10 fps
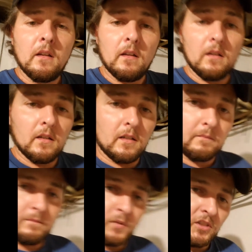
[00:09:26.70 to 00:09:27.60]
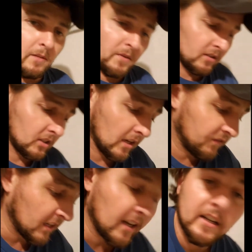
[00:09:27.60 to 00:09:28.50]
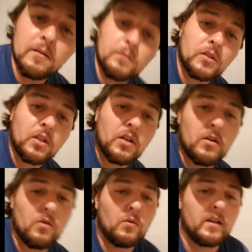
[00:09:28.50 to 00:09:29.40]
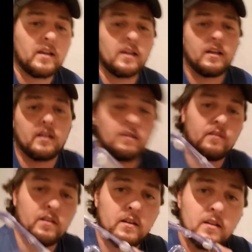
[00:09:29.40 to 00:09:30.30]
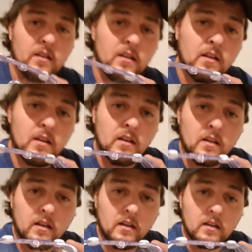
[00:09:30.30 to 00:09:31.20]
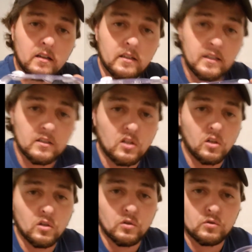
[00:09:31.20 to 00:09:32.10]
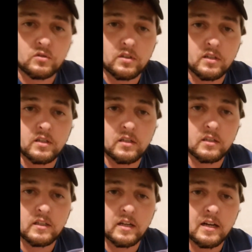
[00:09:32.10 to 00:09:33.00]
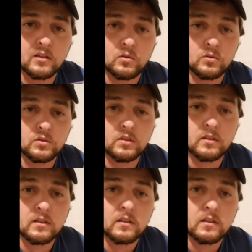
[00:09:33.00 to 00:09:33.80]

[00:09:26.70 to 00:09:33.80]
Some of the safety items we have: enclosed goggles.